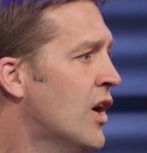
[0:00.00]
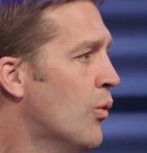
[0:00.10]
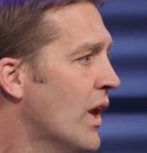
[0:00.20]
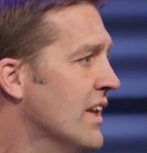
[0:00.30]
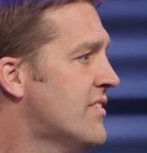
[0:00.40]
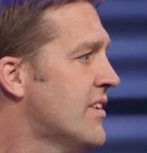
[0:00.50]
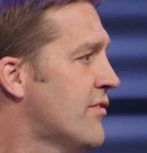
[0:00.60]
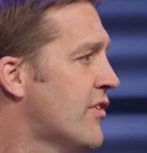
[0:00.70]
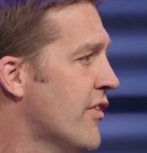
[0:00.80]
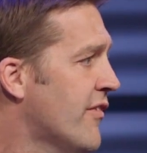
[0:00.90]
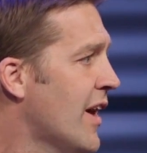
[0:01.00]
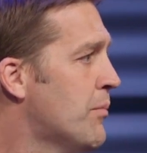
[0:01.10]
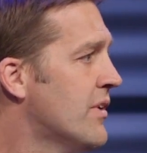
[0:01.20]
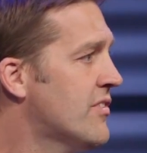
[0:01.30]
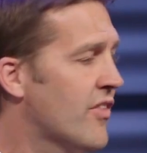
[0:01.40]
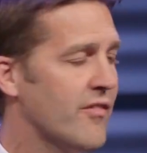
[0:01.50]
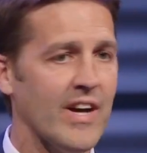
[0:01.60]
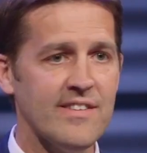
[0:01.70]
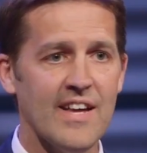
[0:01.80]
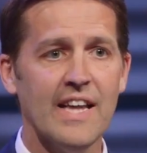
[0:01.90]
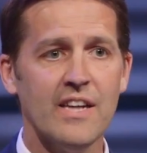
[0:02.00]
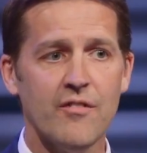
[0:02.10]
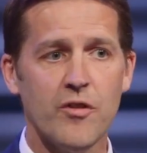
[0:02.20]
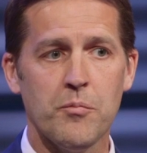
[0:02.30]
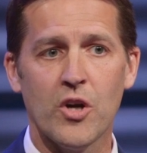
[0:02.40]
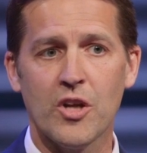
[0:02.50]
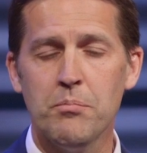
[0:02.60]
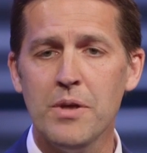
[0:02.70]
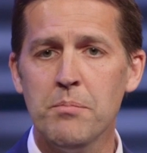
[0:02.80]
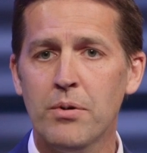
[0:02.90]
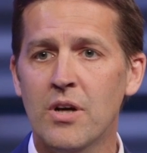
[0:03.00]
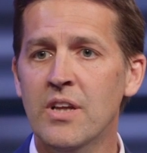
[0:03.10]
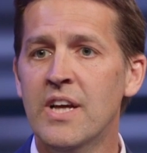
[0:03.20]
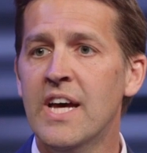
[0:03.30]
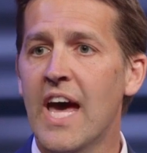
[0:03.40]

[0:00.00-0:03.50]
relative to the vibrance and the vitality of the American people